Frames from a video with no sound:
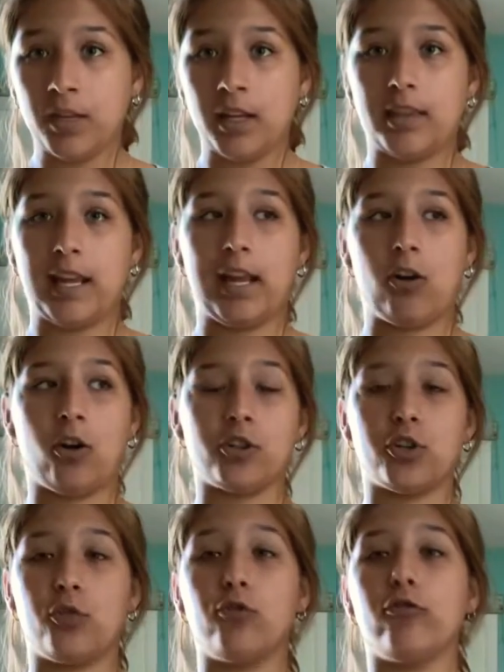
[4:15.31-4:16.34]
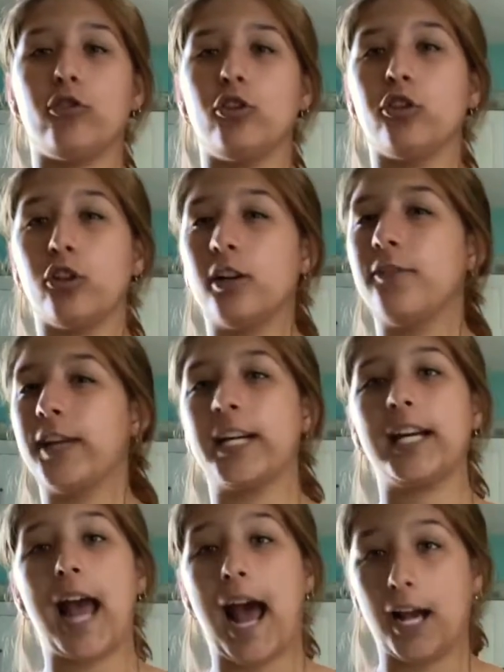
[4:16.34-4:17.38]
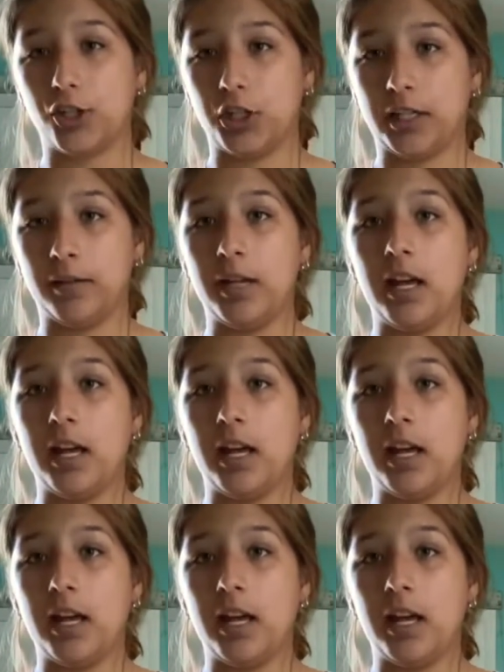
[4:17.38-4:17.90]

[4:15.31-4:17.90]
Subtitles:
They also look very ashy.